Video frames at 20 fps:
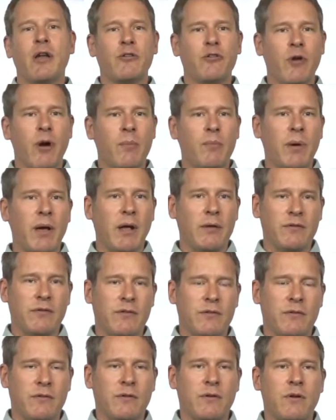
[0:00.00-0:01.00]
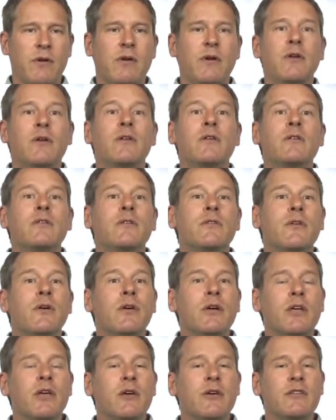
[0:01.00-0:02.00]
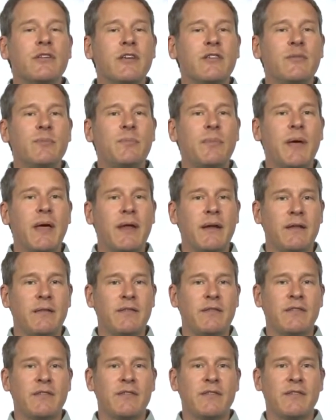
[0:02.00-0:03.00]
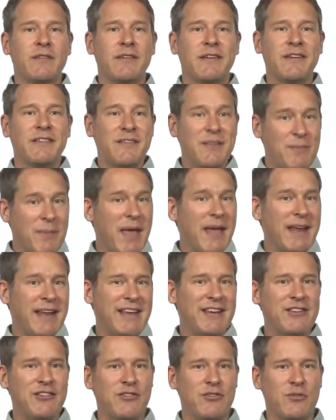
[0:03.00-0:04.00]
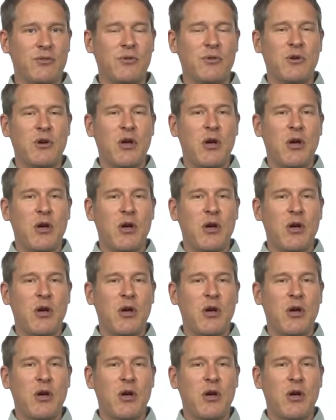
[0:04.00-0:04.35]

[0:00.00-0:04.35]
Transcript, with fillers: under our belts. Don Quixote's penance is the main issue.